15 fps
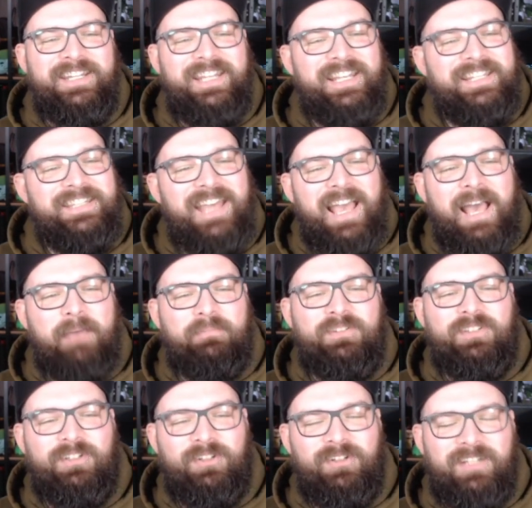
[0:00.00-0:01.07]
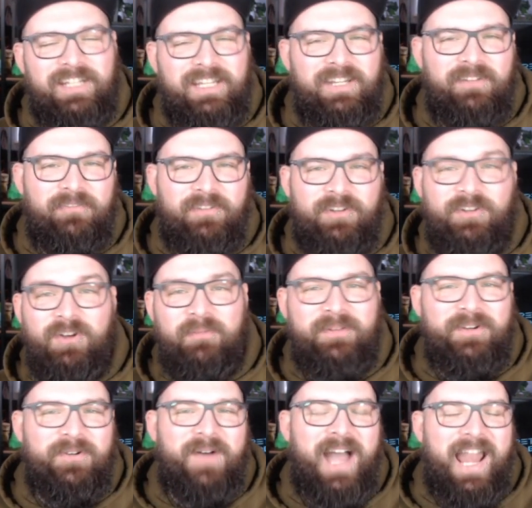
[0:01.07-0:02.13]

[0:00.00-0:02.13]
is absolutely phenomenal.